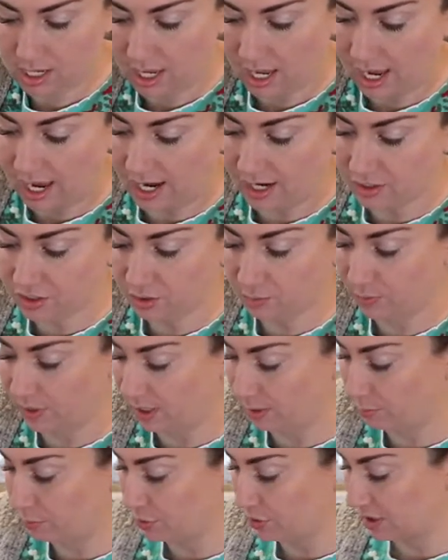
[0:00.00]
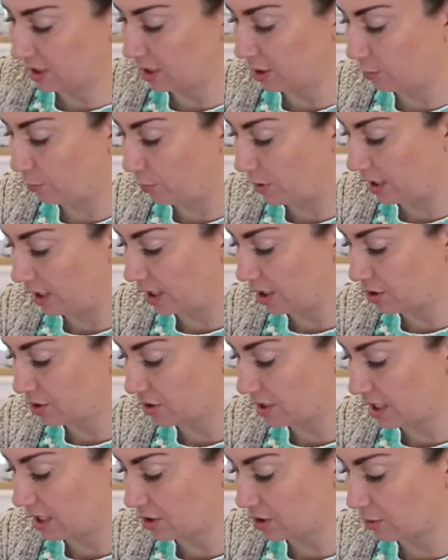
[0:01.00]
I actually wound up using the one inch
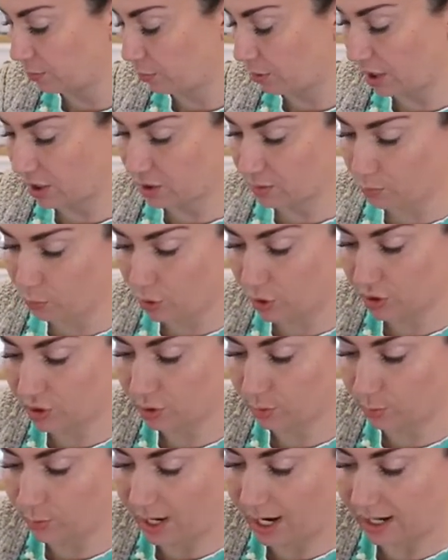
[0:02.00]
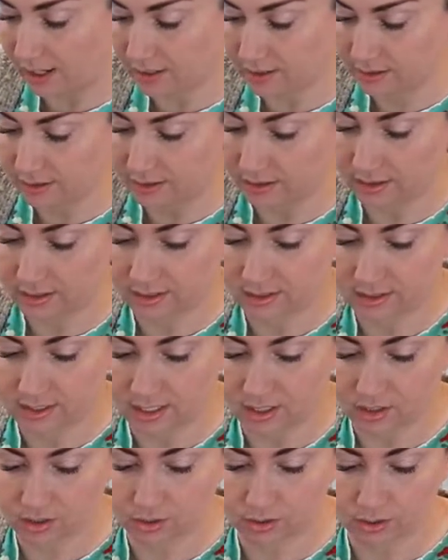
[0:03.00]
stencil brush more to wax than to
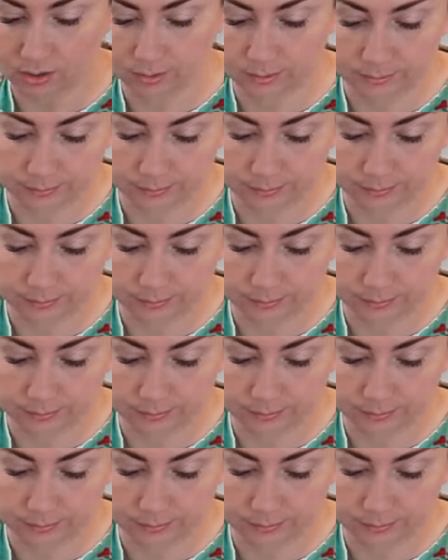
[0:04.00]
stencil.